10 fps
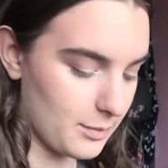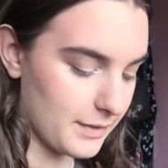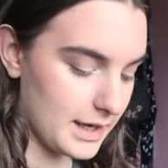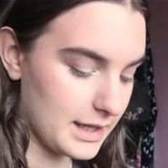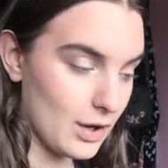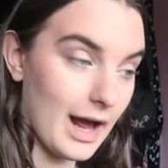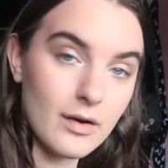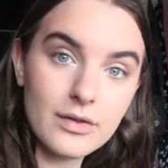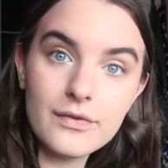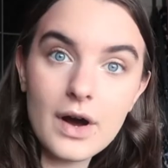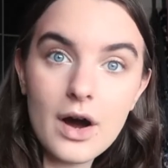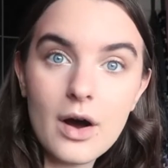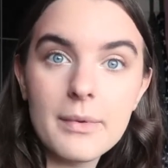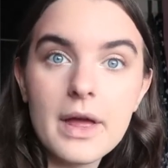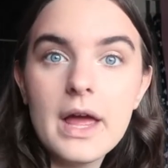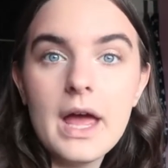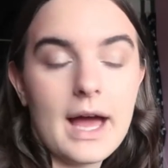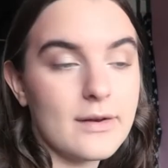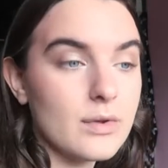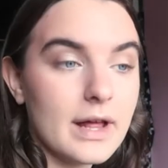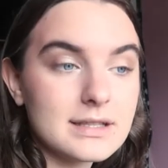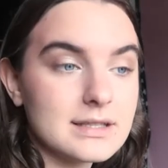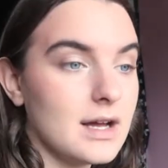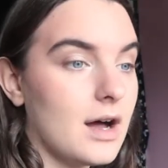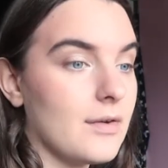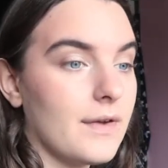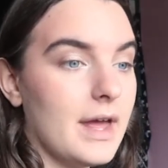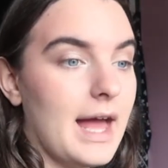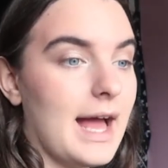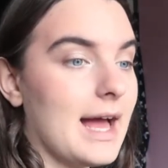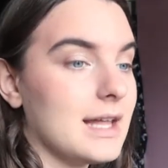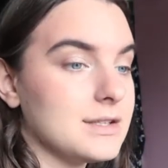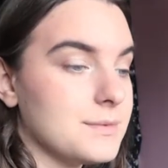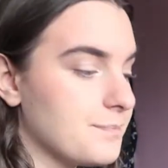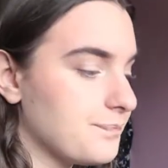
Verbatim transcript: But then he got out of the farm and all that stuff, and,